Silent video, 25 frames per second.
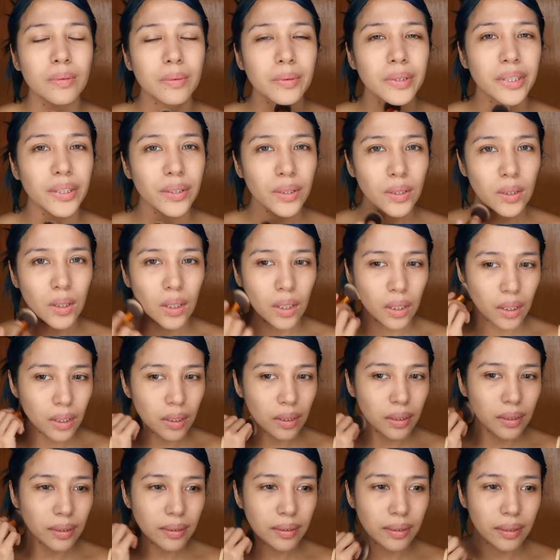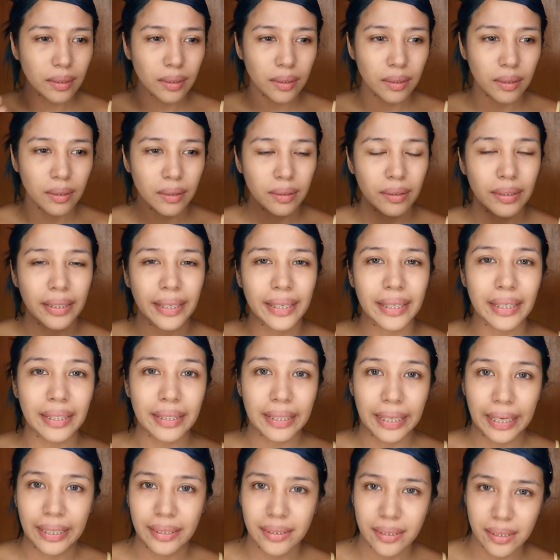what do you call, uh, like a
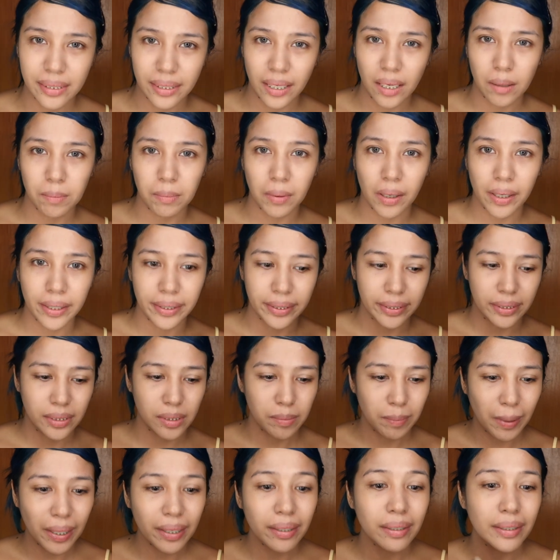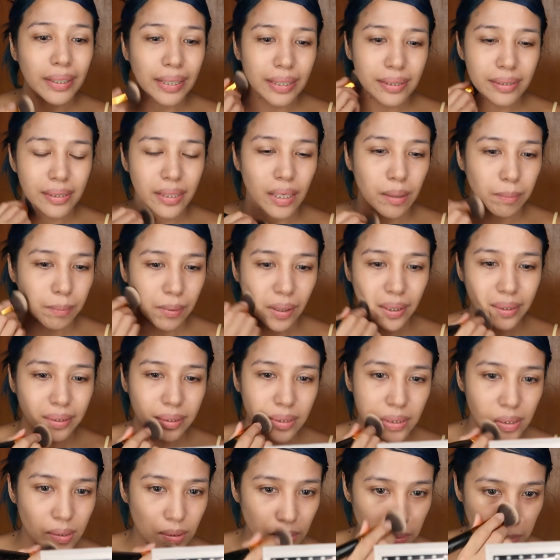landscape artist. Parang landscape
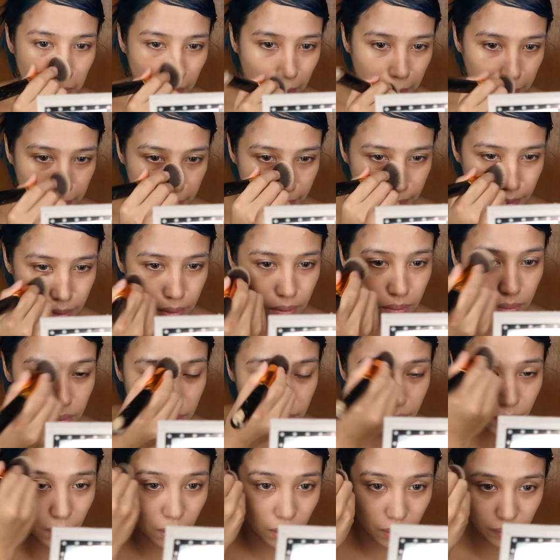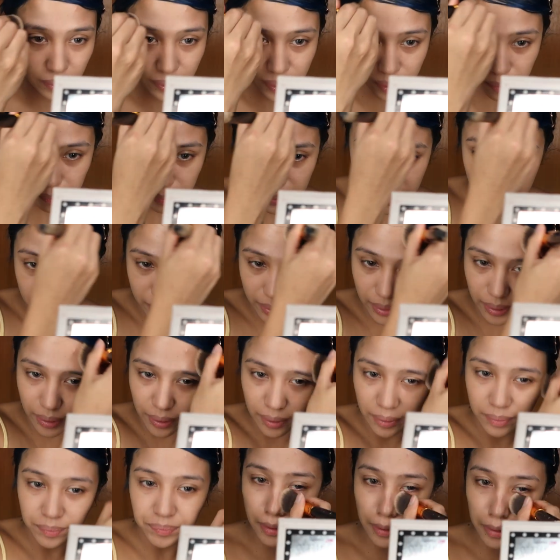artist yung mom niya. So they're always
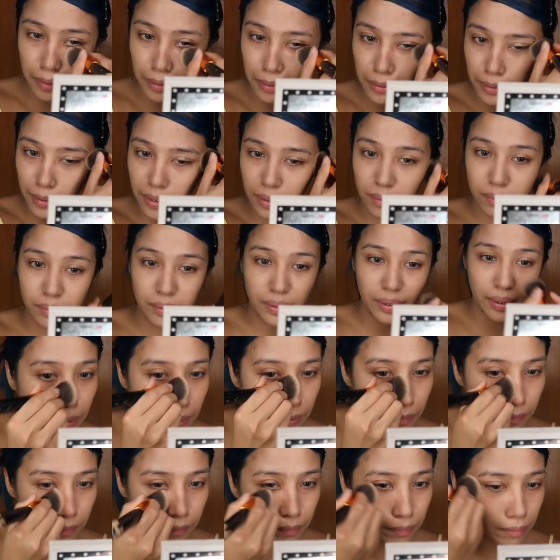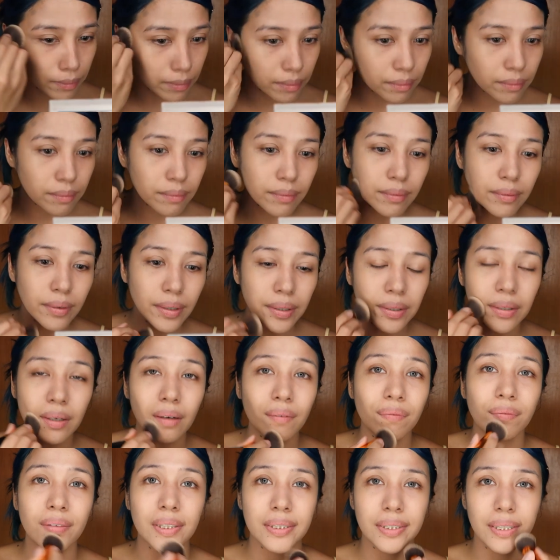busy and they don't give
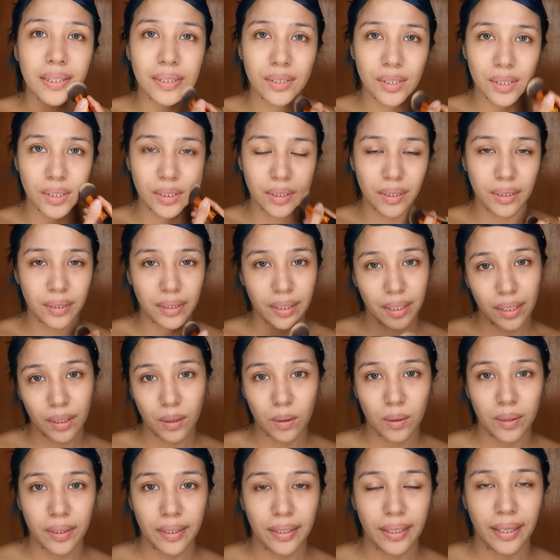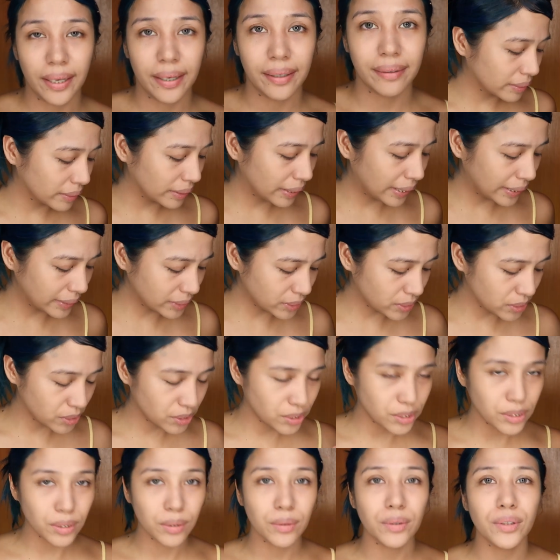enough attention kay Coraline. I'd like to
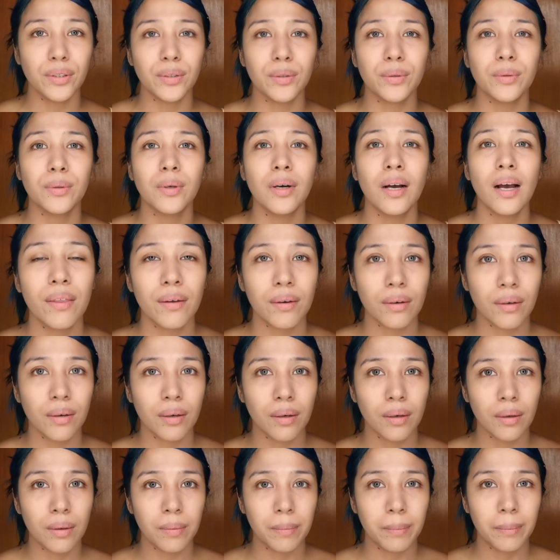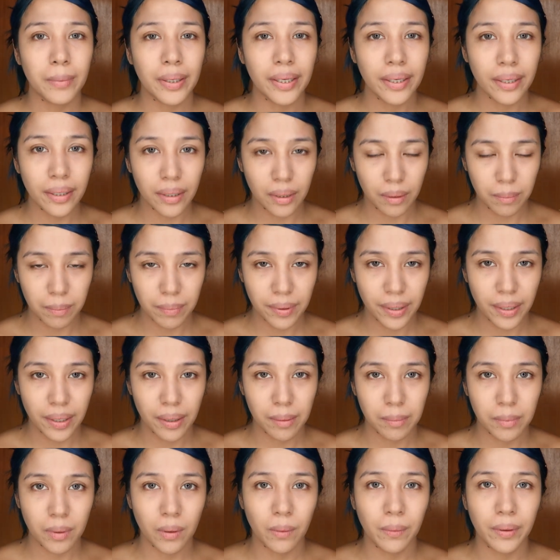show you the makeup that
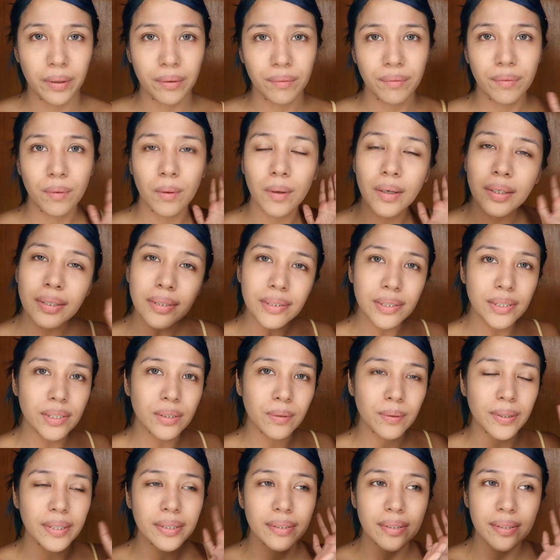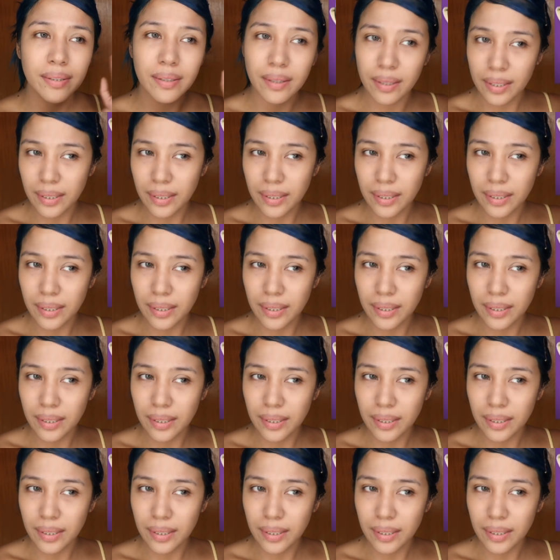I'm going for. So it's